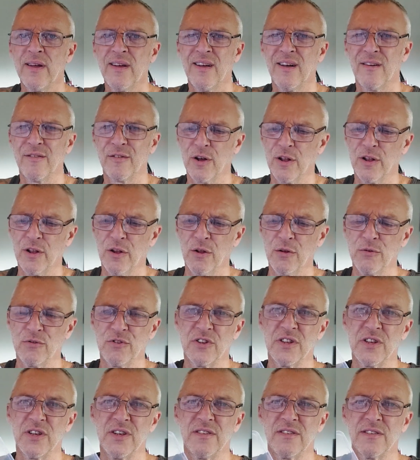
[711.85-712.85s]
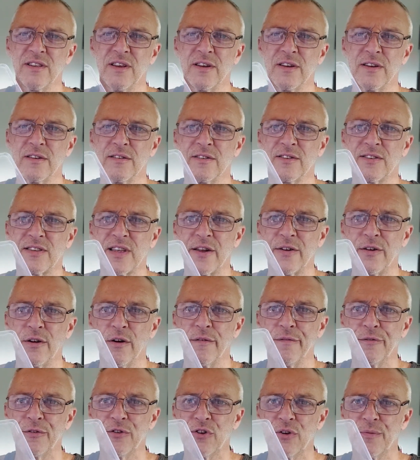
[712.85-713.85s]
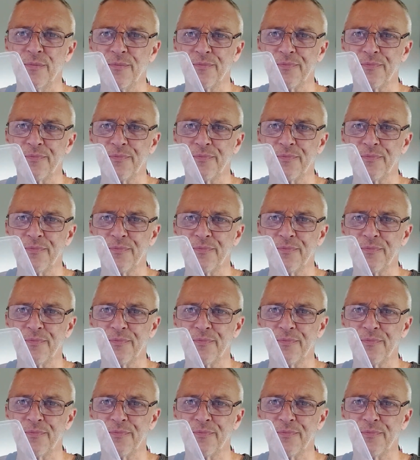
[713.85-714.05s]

I've got loads of these like standoffs